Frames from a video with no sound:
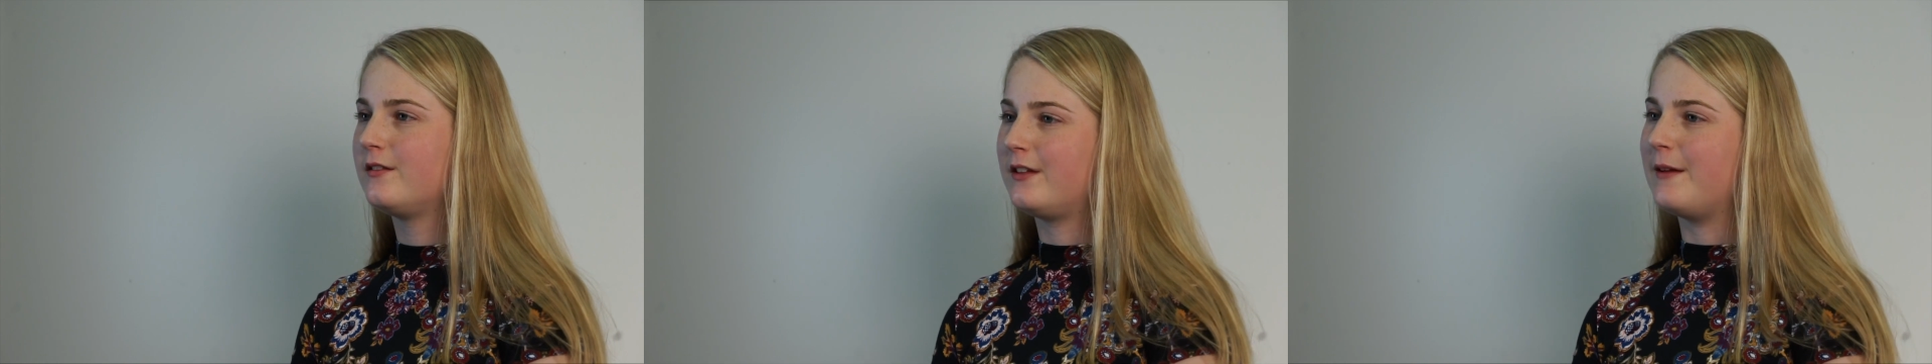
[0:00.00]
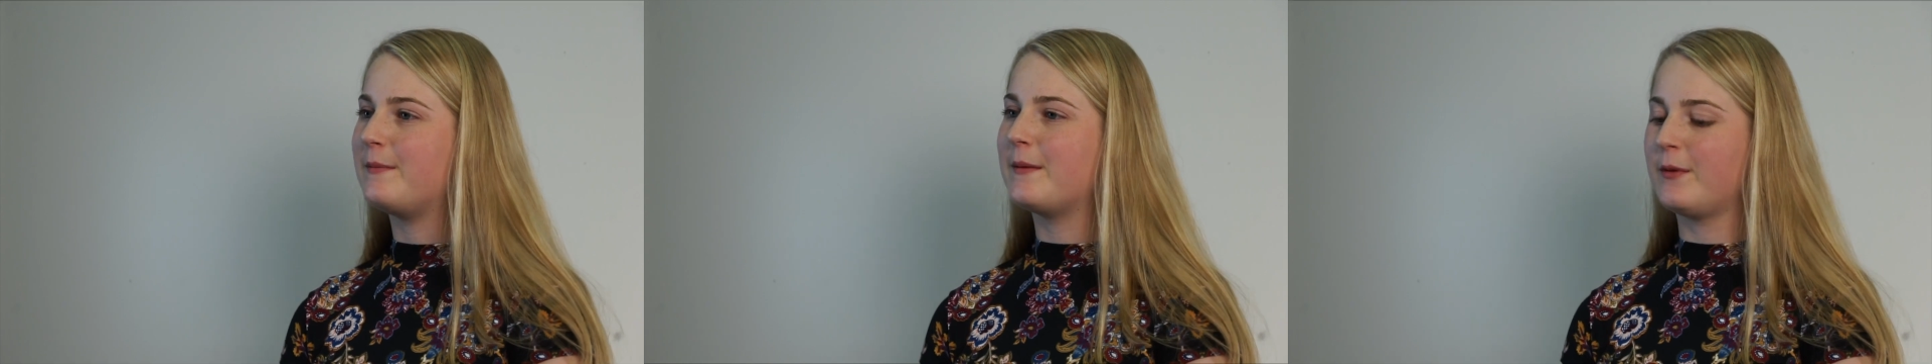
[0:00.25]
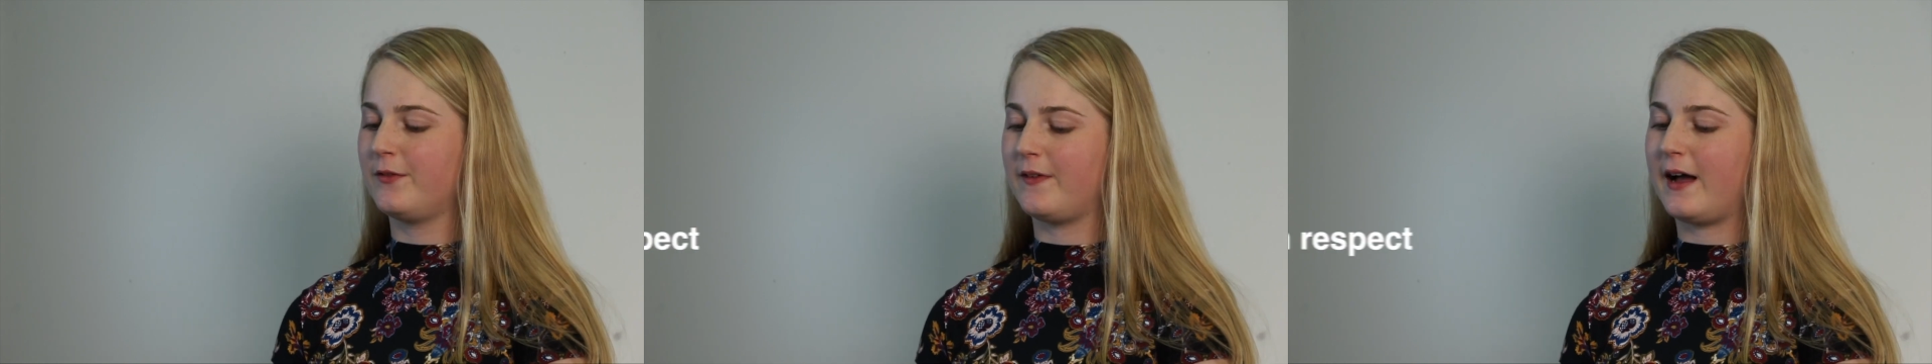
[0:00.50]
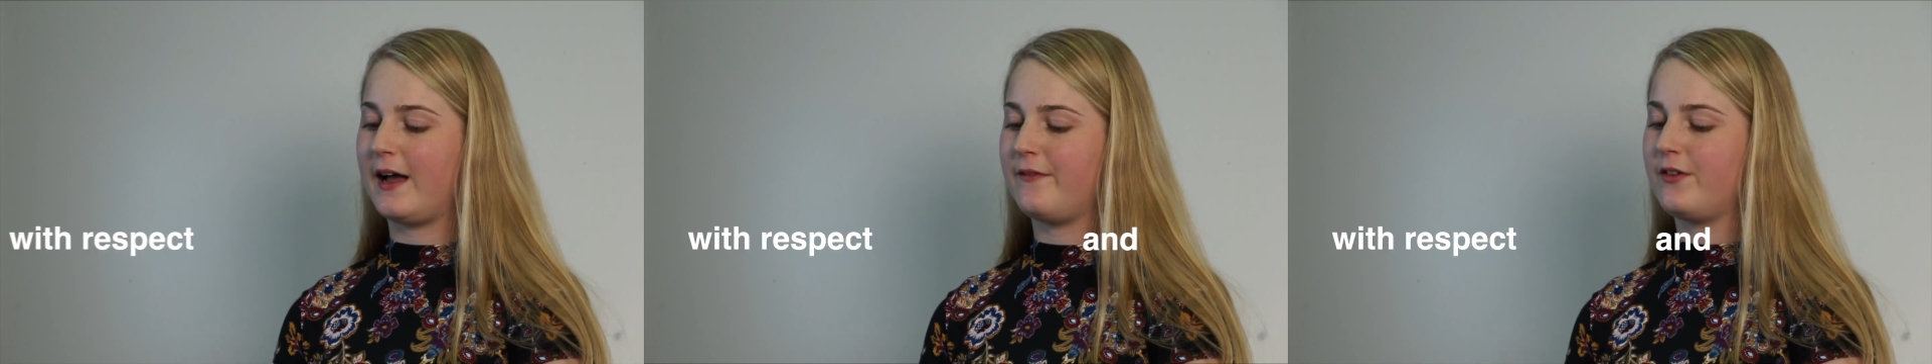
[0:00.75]
Tip number
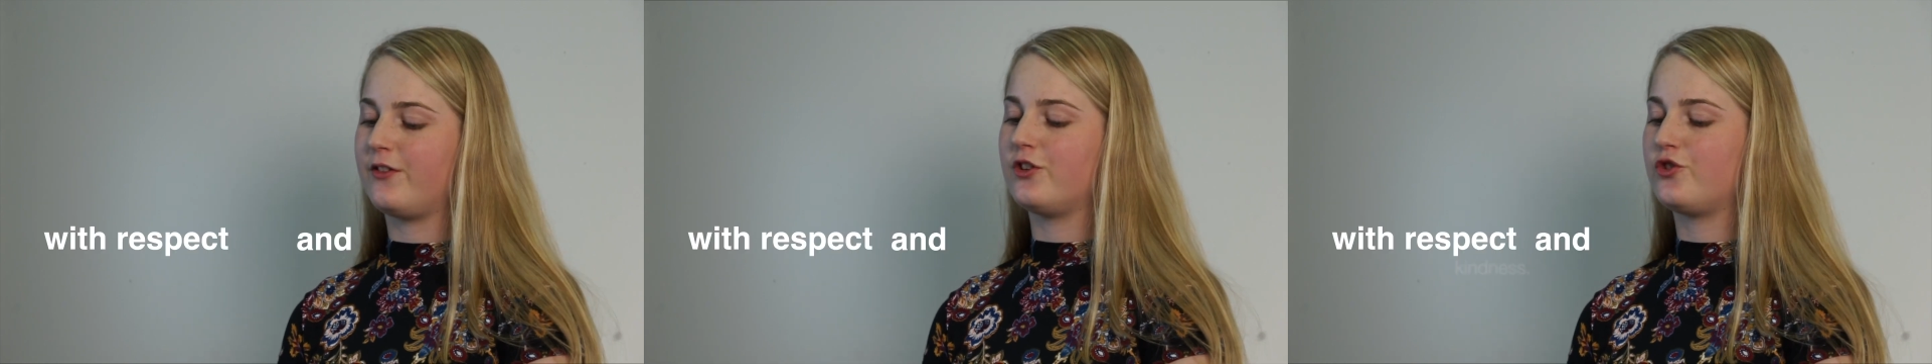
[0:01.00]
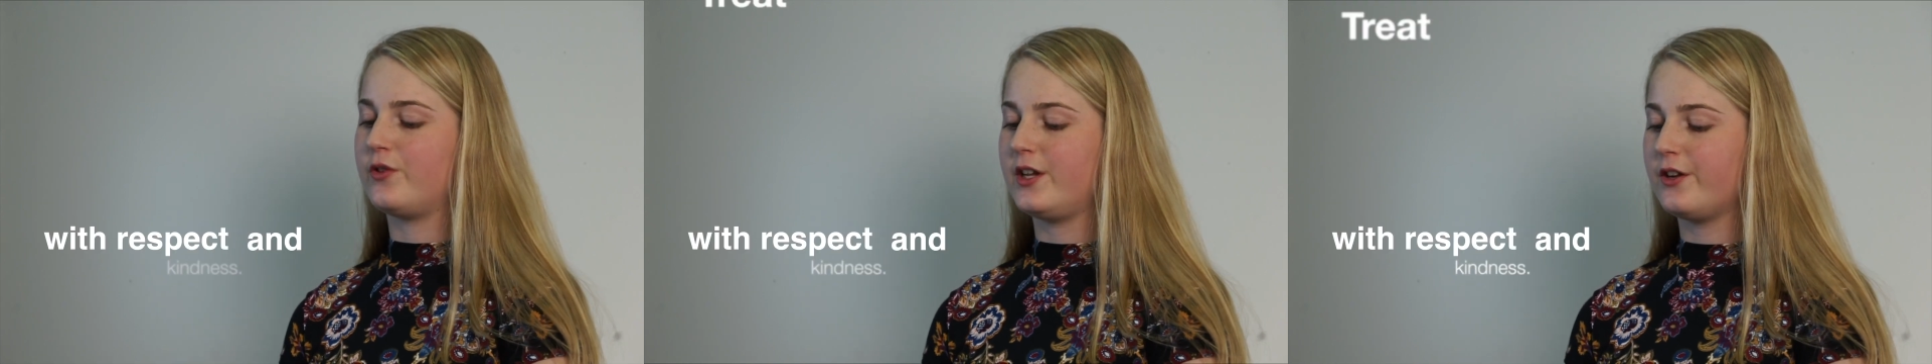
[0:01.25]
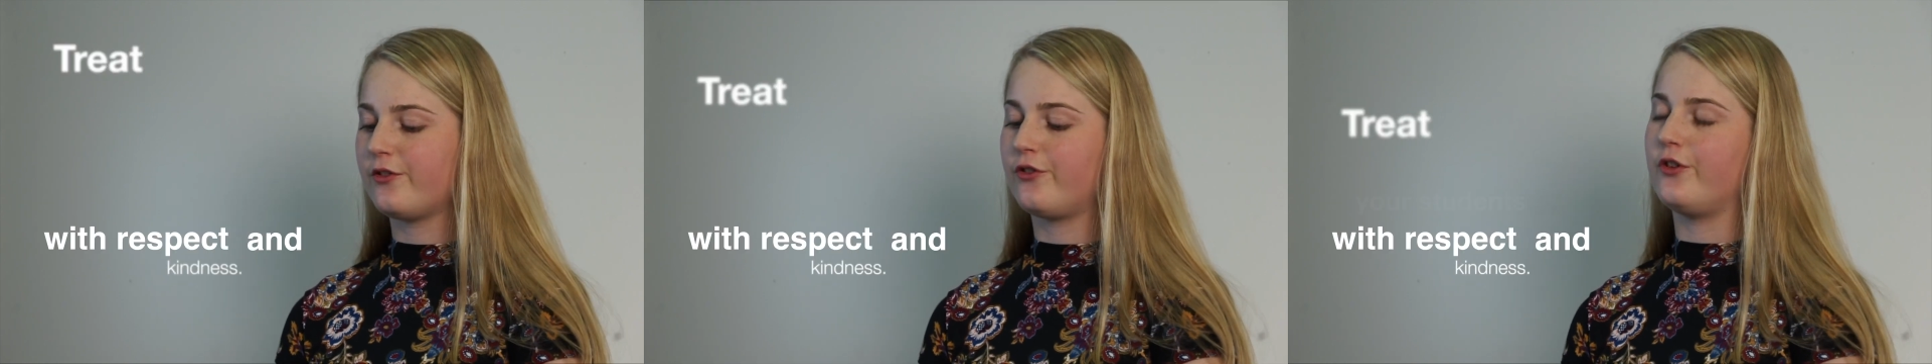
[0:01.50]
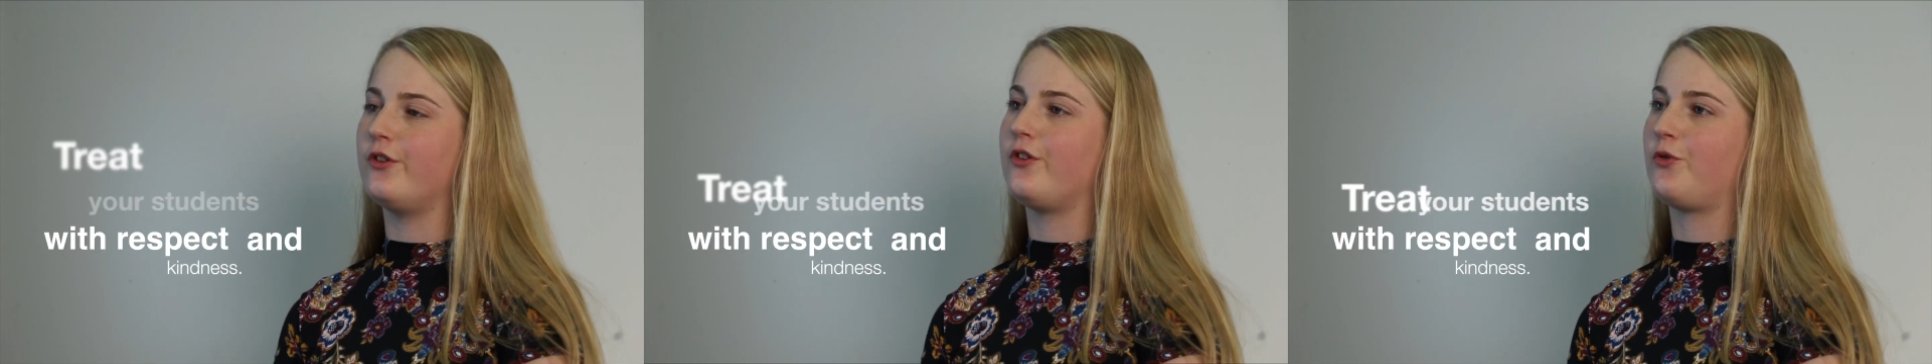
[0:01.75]
5 is to treat your
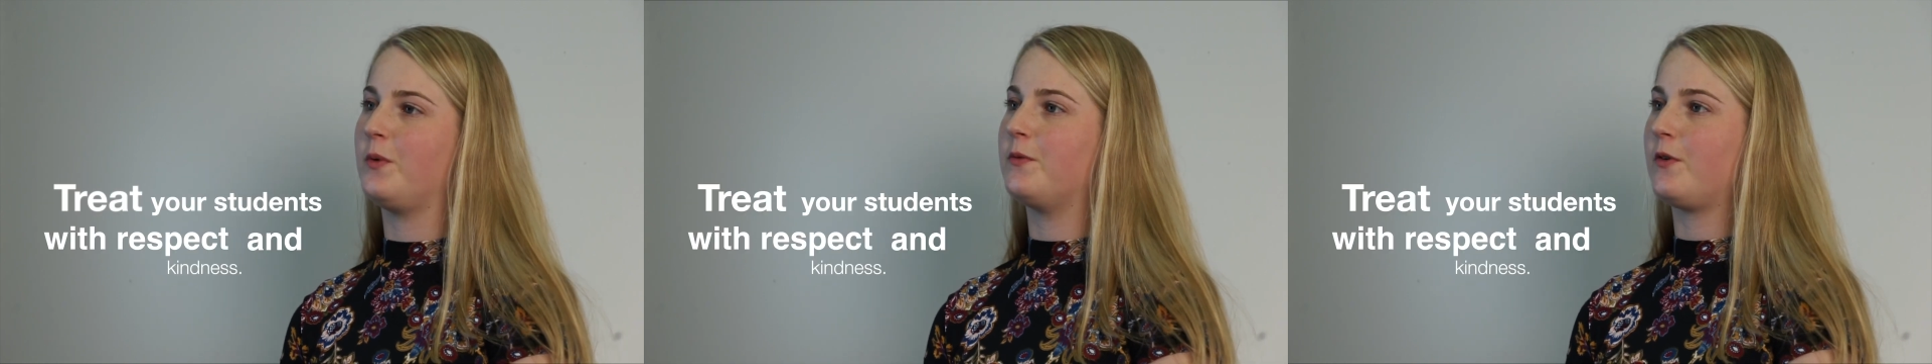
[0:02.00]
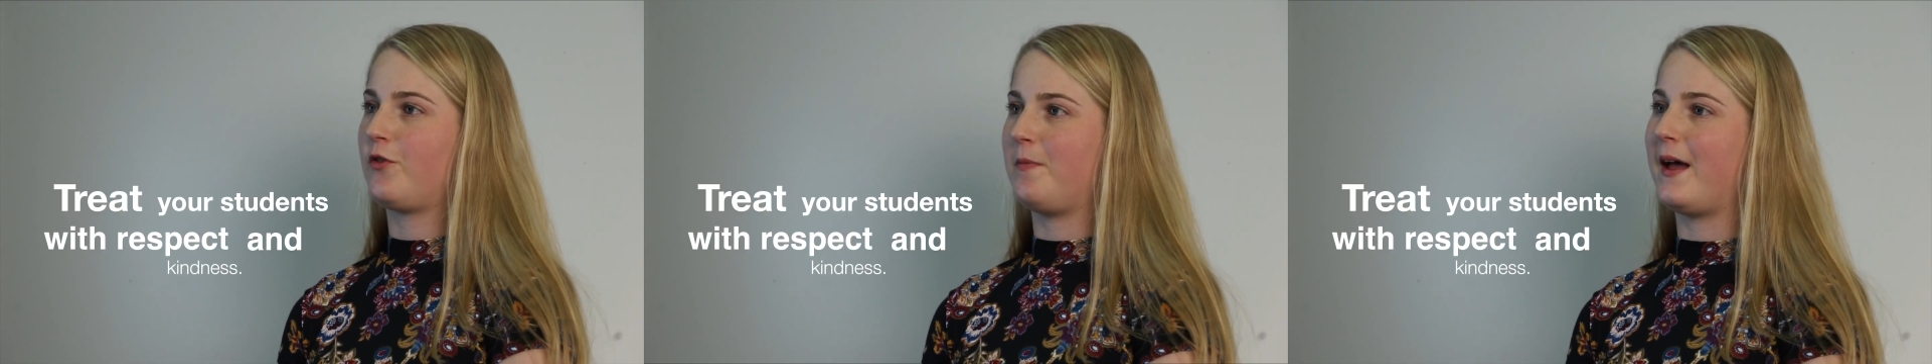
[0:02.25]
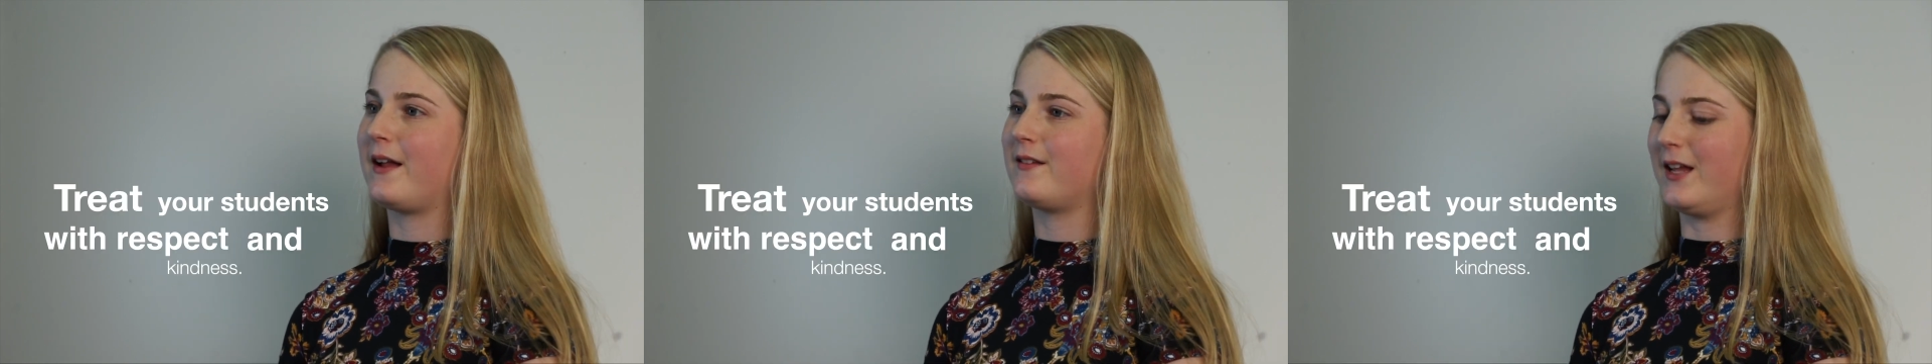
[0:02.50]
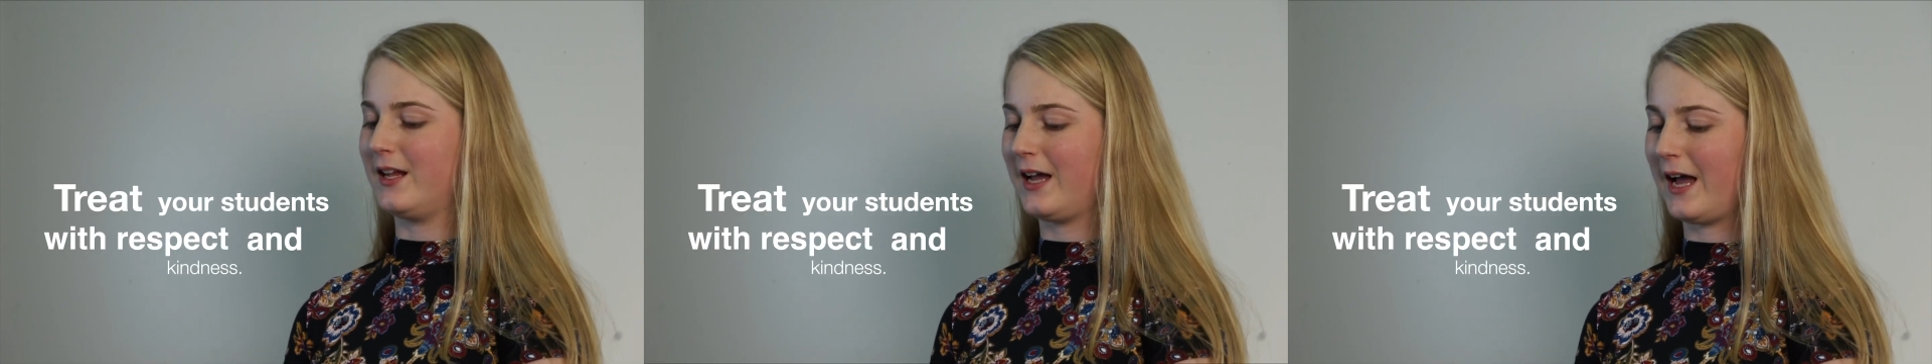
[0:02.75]
students with respect
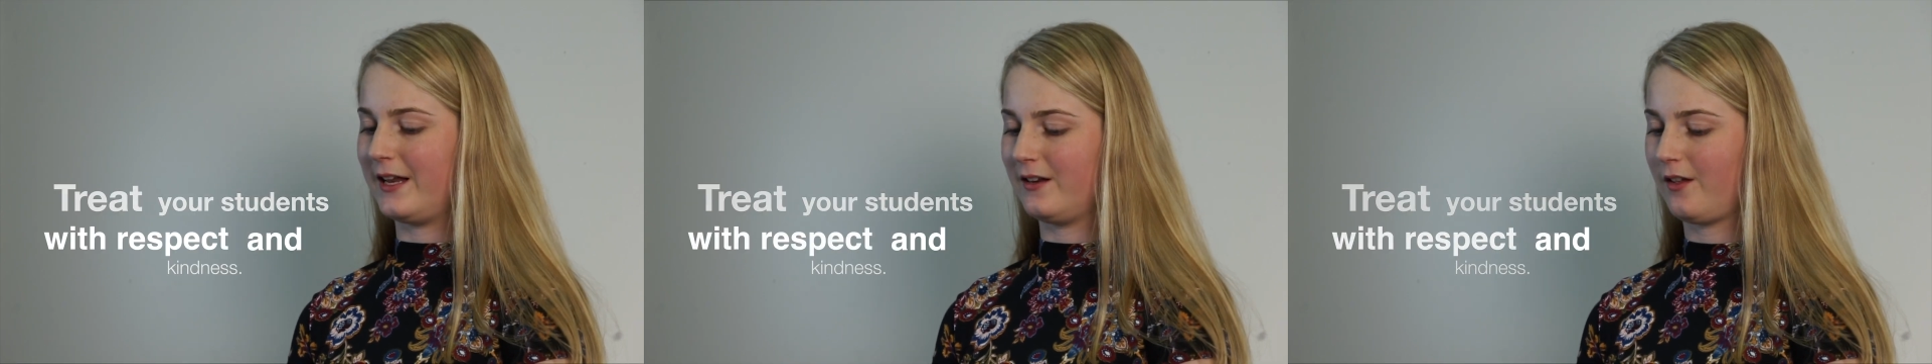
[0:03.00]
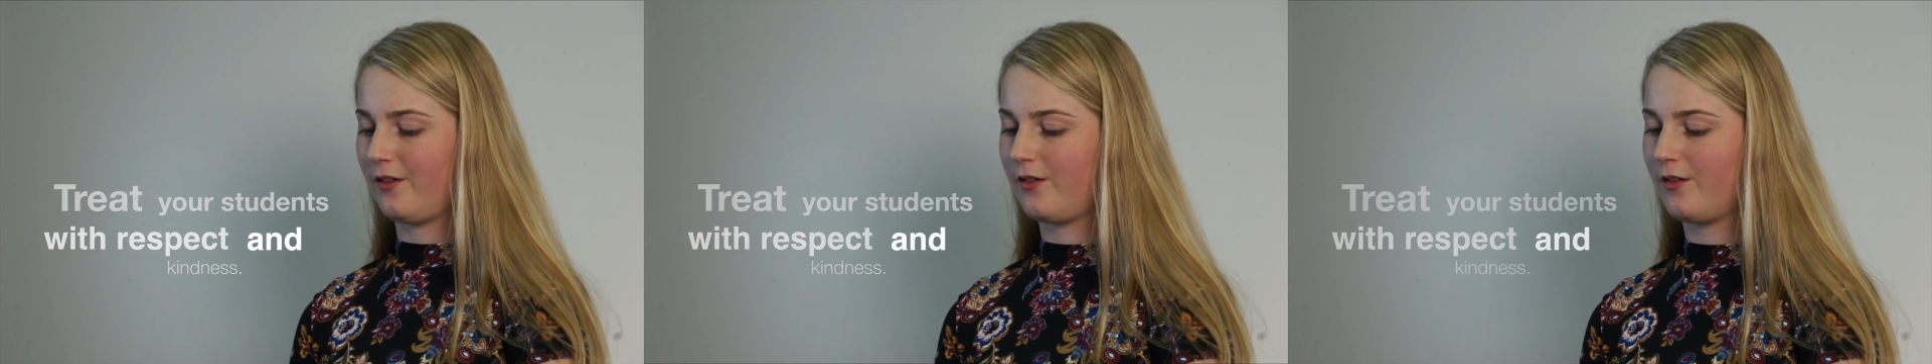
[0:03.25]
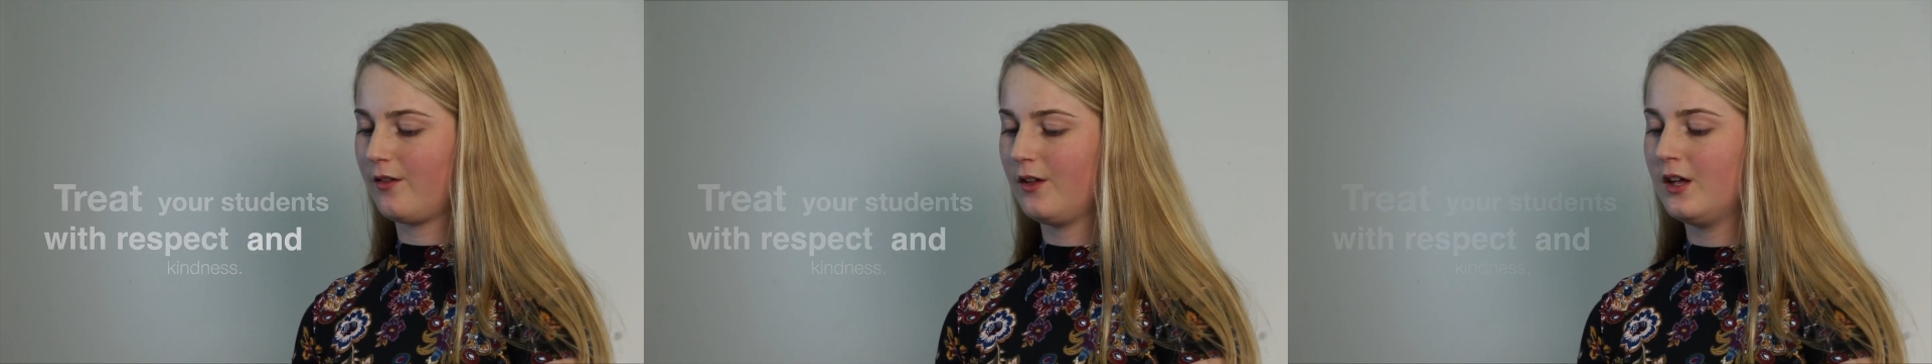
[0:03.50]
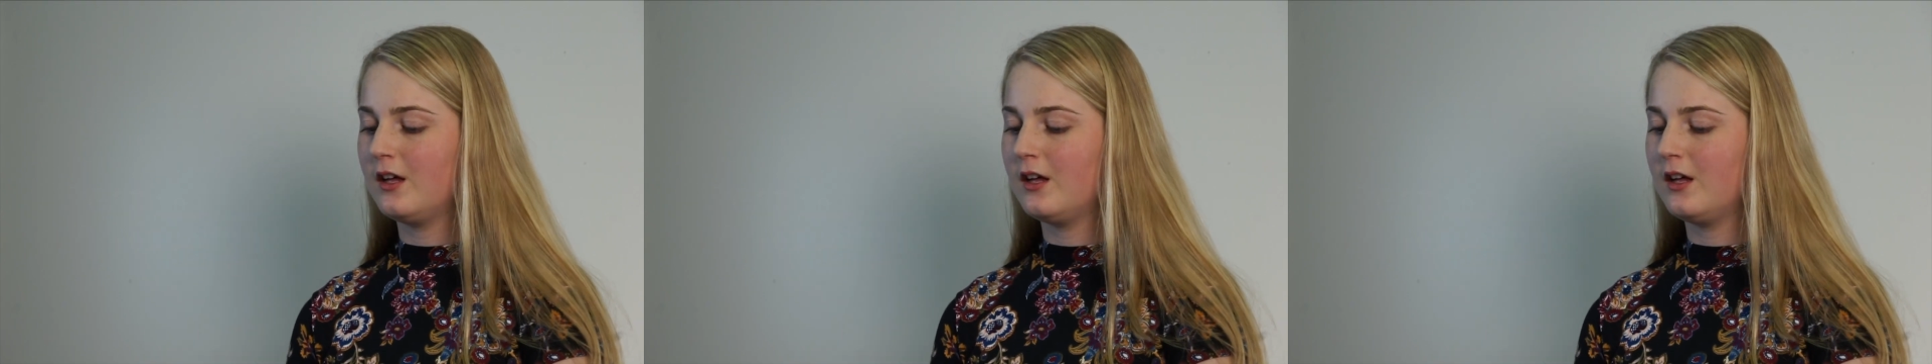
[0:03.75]
and kindness.